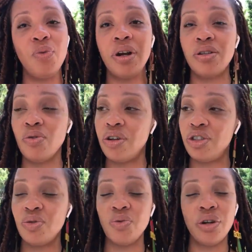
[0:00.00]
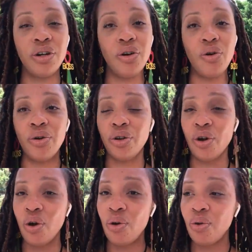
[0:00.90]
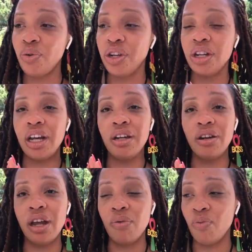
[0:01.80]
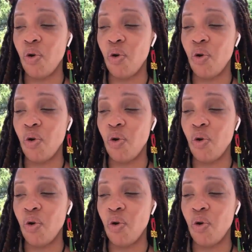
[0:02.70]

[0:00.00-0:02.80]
want to sort of just want to go on your own and